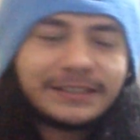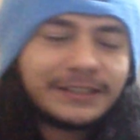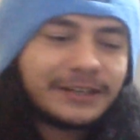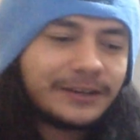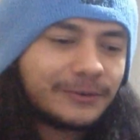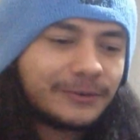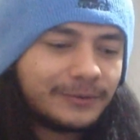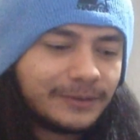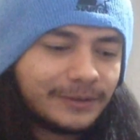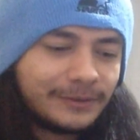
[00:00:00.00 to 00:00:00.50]
you
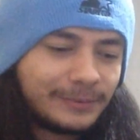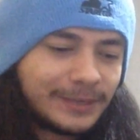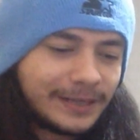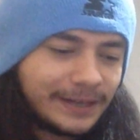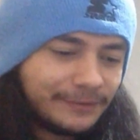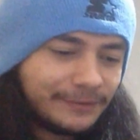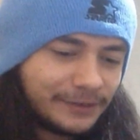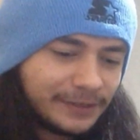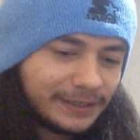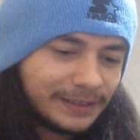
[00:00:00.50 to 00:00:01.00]
know, or
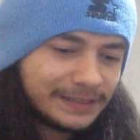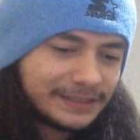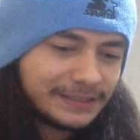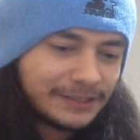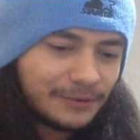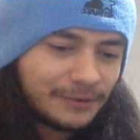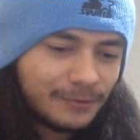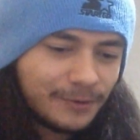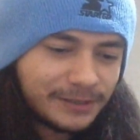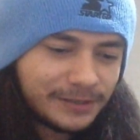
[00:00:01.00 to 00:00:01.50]
whatever. Let's
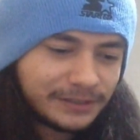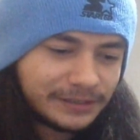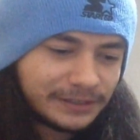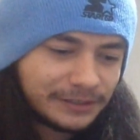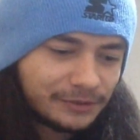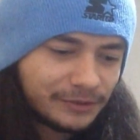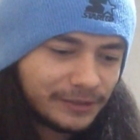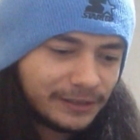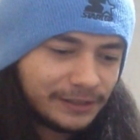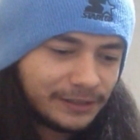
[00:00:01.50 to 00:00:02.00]
go and watch
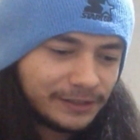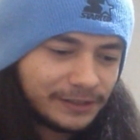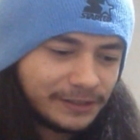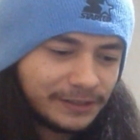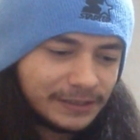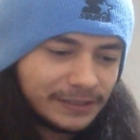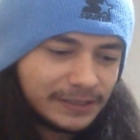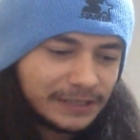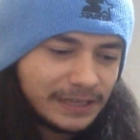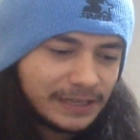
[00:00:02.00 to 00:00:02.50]
this trailer.
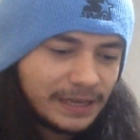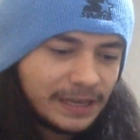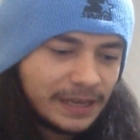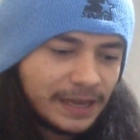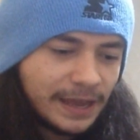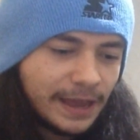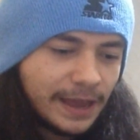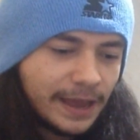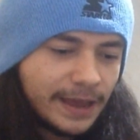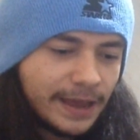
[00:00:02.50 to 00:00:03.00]

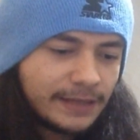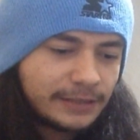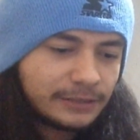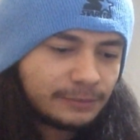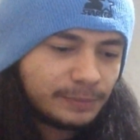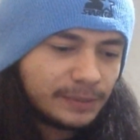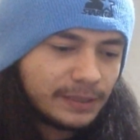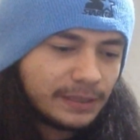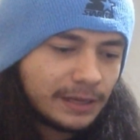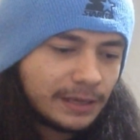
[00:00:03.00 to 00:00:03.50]

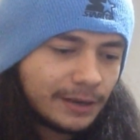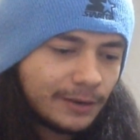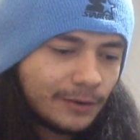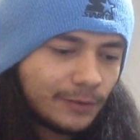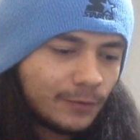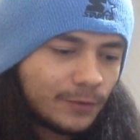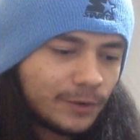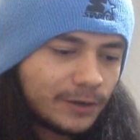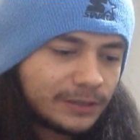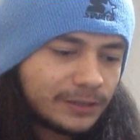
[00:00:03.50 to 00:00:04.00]
HBO
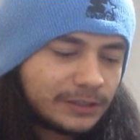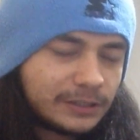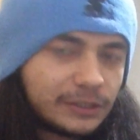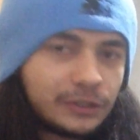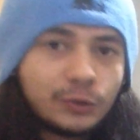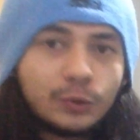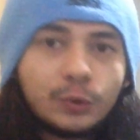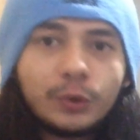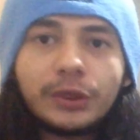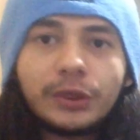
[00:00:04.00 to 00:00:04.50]
1,
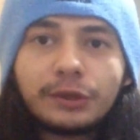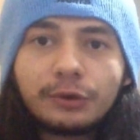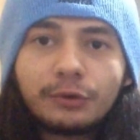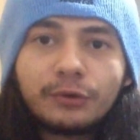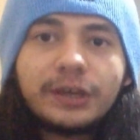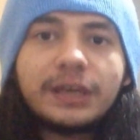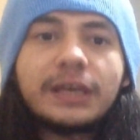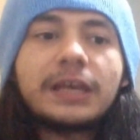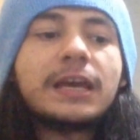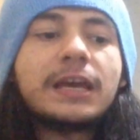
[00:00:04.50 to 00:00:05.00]
2,
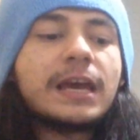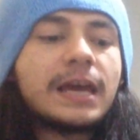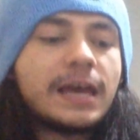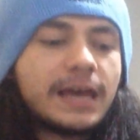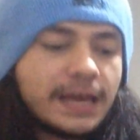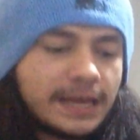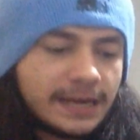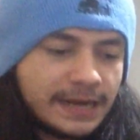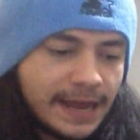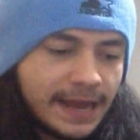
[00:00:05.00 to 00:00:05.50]
3,
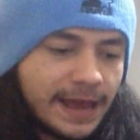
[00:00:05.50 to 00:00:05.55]
and